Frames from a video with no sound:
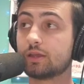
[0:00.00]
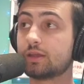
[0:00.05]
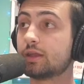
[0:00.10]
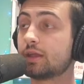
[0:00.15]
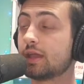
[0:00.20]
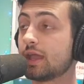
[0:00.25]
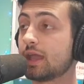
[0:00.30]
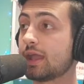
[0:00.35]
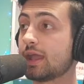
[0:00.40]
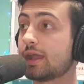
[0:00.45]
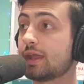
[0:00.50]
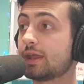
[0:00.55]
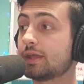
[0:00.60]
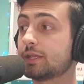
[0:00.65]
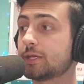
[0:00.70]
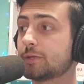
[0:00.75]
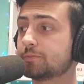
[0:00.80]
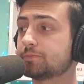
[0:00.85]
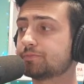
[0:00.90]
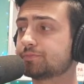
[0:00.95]

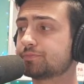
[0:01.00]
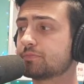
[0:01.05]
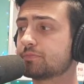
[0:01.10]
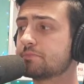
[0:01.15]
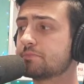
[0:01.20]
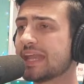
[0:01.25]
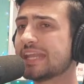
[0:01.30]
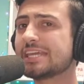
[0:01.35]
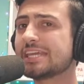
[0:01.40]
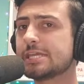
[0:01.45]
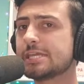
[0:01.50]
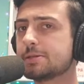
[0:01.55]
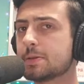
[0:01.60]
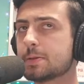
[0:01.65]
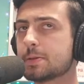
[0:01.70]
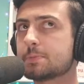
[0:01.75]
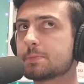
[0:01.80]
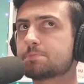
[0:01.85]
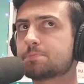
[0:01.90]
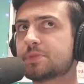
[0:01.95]
And many
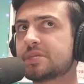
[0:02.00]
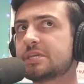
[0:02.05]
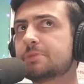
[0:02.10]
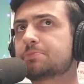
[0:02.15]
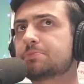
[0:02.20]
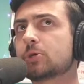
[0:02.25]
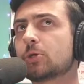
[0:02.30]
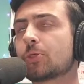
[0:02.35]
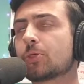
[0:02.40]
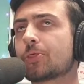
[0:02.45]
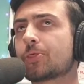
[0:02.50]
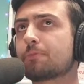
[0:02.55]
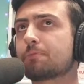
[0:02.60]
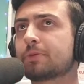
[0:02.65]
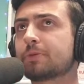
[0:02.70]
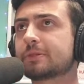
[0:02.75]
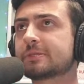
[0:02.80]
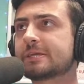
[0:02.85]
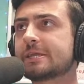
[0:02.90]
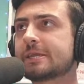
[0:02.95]
people
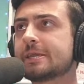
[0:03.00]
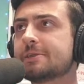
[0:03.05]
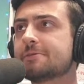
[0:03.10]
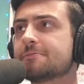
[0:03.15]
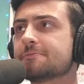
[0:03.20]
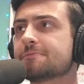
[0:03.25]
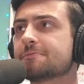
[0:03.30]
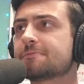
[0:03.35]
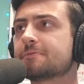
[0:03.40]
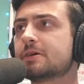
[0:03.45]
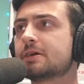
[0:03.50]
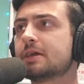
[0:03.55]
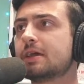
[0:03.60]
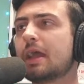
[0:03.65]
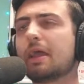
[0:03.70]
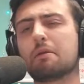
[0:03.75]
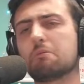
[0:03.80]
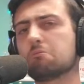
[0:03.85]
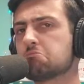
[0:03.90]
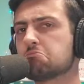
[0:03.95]
believe,
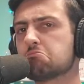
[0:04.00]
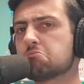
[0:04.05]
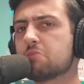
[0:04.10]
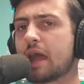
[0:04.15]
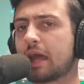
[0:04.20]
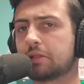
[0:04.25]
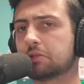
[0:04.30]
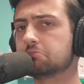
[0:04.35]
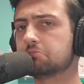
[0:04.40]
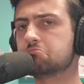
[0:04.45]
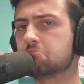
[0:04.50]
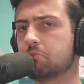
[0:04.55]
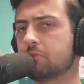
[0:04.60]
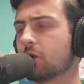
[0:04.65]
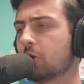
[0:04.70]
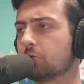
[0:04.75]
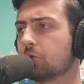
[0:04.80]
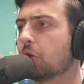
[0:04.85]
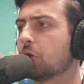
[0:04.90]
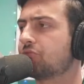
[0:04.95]
not
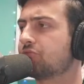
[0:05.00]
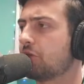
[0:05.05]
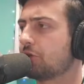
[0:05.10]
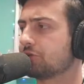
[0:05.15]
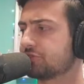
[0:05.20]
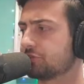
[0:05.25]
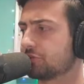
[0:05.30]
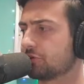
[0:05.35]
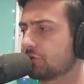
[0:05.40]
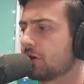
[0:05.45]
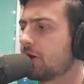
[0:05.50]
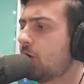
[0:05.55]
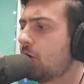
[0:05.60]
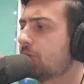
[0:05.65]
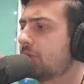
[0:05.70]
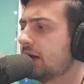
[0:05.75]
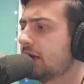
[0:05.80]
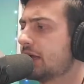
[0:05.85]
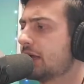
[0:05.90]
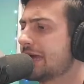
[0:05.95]
no fault of their own,
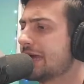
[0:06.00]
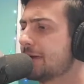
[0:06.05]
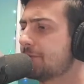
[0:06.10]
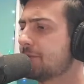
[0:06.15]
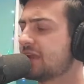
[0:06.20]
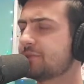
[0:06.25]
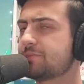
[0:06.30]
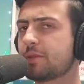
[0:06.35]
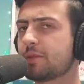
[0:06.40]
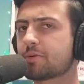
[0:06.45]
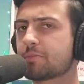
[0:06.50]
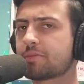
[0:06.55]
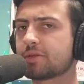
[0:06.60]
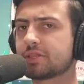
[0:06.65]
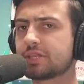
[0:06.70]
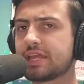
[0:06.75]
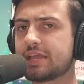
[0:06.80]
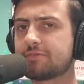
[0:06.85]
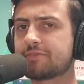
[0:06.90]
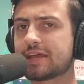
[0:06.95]
but many people
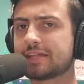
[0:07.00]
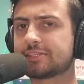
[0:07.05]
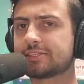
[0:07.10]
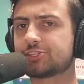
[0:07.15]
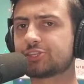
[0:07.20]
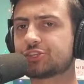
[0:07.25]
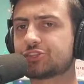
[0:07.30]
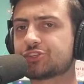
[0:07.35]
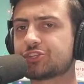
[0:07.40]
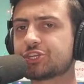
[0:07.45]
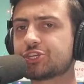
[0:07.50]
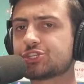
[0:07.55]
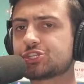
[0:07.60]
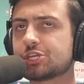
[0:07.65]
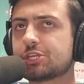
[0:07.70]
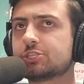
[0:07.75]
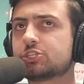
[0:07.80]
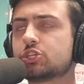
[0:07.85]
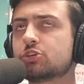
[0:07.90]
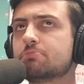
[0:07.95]
believe that the
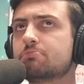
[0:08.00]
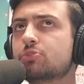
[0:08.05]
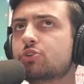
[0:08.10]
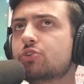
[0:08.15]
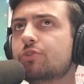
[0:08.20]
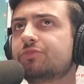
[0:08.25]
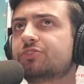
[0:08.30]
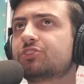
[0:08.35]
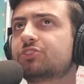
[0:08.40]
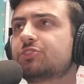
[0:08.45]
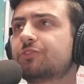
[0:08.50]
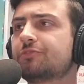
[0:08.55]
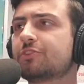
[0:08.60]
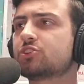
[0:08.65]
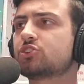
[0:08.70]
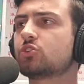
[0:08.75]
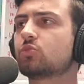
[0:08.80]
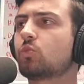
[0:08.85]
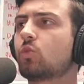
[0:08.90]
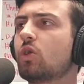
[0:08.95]
decision to move to
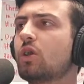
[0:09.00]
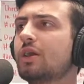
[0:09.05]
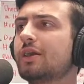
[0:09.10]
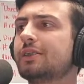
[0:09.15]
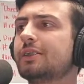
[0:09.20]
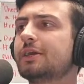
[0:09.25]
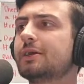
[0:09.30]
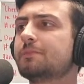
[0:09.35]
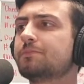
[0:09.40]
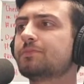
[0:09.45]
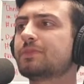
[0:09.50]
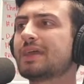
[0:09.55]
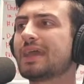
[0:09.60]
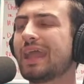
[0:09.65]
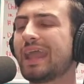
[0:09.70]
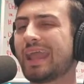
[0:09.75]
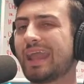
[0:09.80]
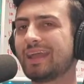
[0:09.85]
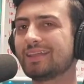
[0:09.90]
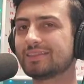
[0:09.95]
Division I
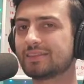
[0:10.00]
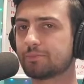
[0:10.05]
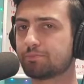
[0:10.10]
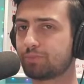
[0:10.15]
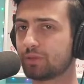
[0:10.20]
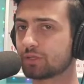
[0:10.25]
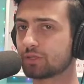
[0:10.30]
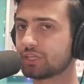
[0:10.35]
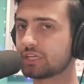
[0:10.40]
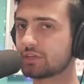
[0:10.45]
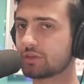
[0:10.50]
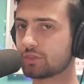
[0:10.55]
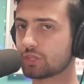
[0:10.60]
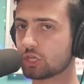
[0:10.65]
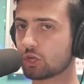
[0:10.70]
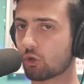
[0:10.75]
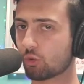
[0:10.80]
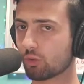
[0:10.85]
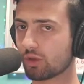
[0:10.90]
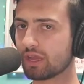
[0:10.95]
and the building of the
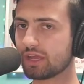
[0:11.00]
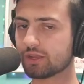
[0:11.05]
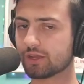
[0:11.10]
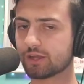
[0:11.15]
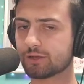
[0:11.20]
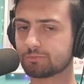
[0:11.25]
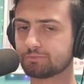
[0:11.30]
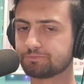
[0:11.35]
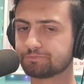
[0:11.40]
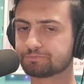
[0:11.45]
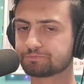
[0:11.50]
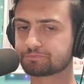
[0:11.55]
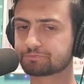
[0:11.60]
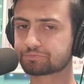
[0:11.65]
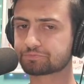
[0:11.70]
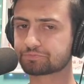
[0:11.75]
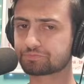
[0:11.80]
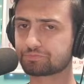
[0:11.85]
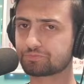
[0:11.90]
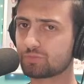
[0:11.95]
arena
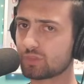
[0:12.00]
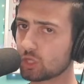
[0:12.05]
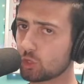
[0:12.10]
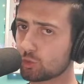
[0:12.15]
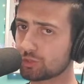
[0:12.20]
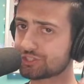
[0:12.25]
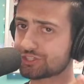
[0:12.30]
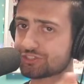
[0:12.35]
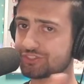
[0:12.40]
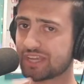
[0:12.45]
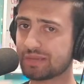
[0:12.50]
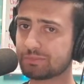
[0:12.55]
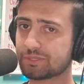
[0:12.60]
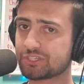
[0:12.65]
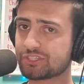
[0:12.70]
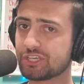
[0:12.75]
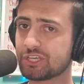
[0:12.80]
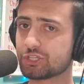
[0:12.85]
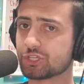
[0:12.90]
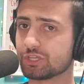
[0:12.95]
was the same
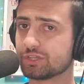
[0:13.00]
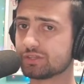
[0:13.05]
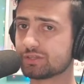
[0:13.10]
decision.